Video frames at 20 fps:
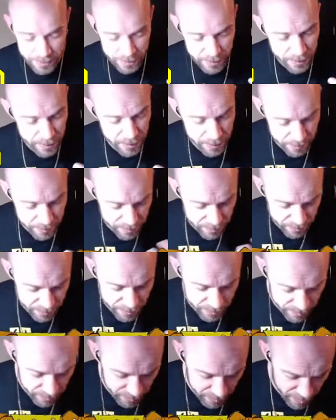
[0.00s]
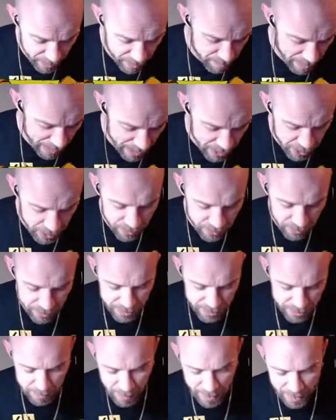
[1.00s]
and the kit bashing on
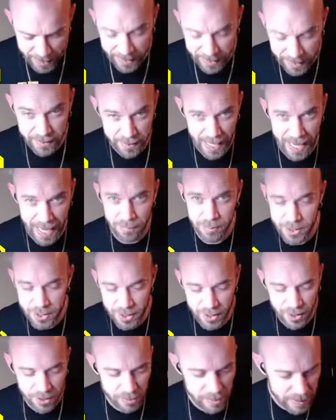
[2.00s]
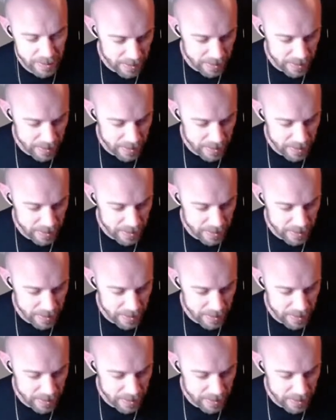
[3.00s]
display, and that was cool.